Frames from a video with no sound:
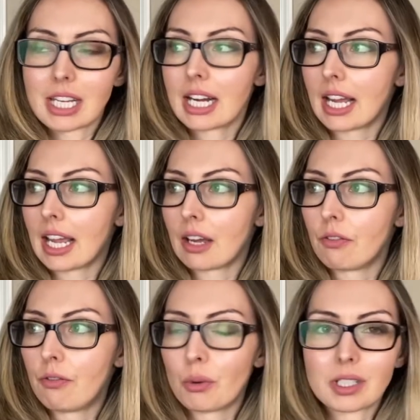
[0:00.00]
and I had
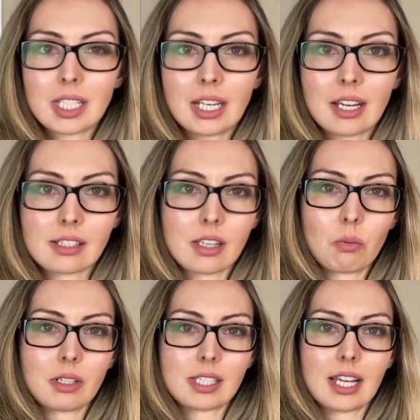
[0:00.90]
14 eggs on
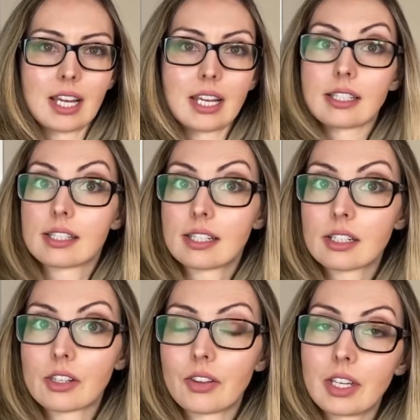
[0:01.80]
one side and 6
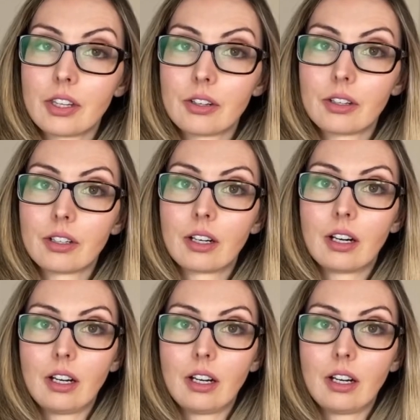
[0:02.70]
on the other.